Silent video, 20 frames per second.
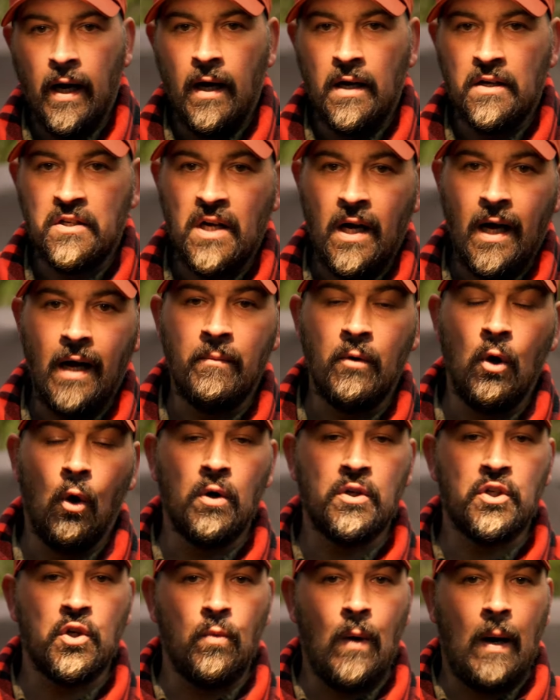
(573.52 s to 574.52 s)
guys. I'm
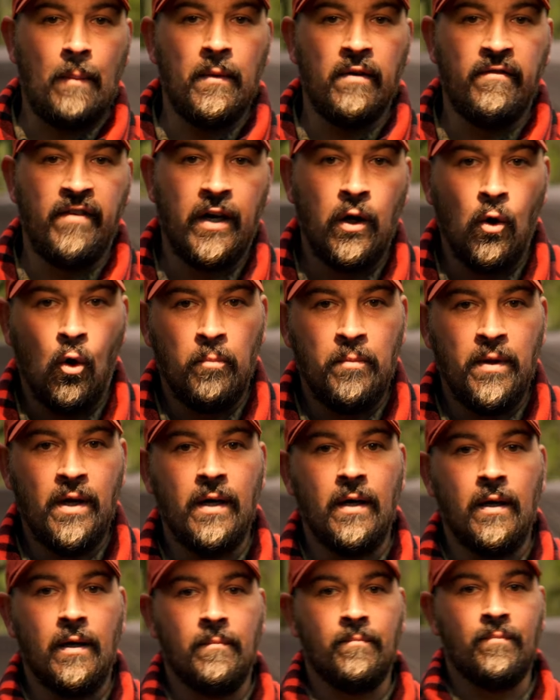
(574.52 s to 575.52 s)
going to wrap the video up
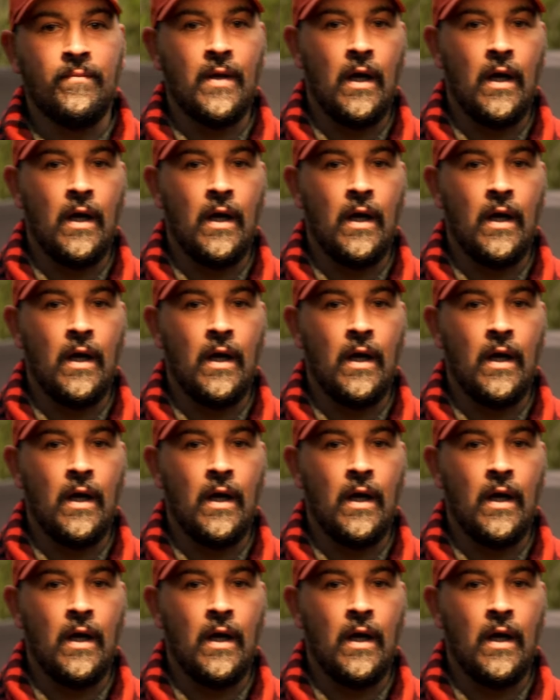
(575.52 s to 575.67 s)
there.